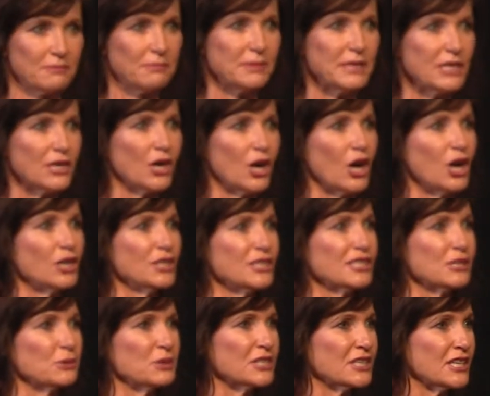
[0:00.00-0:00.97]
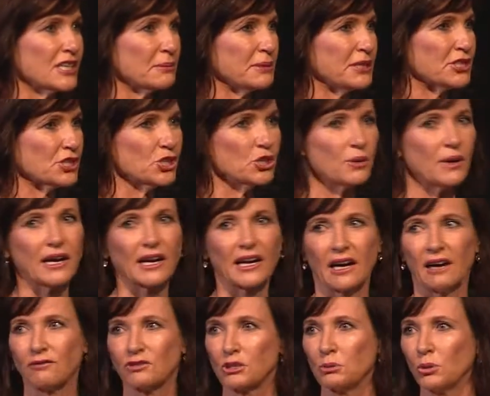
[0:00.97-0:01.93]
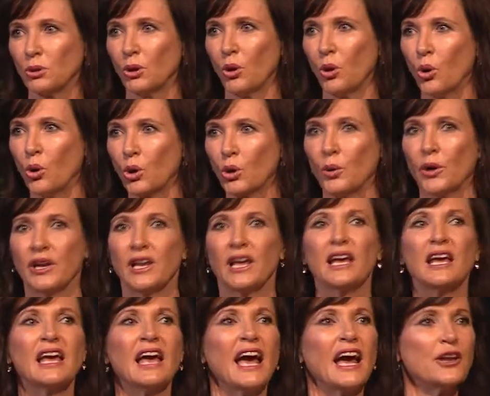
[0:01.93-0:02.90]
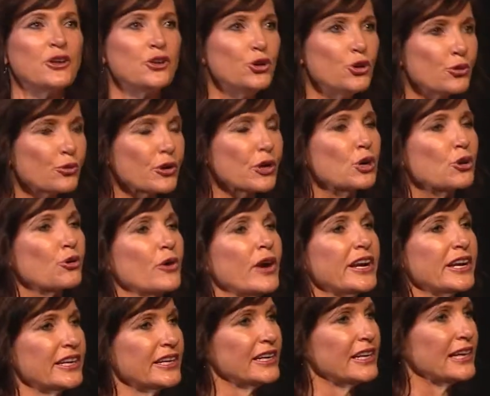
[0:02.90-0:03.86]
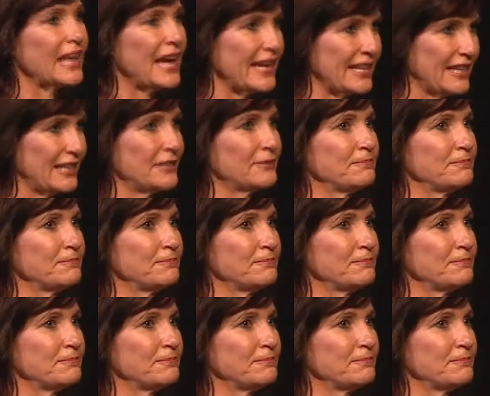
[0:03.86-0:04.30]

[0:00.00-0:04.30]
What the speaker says: because it was going to be too uncomfortable or awkward and you regretted it later.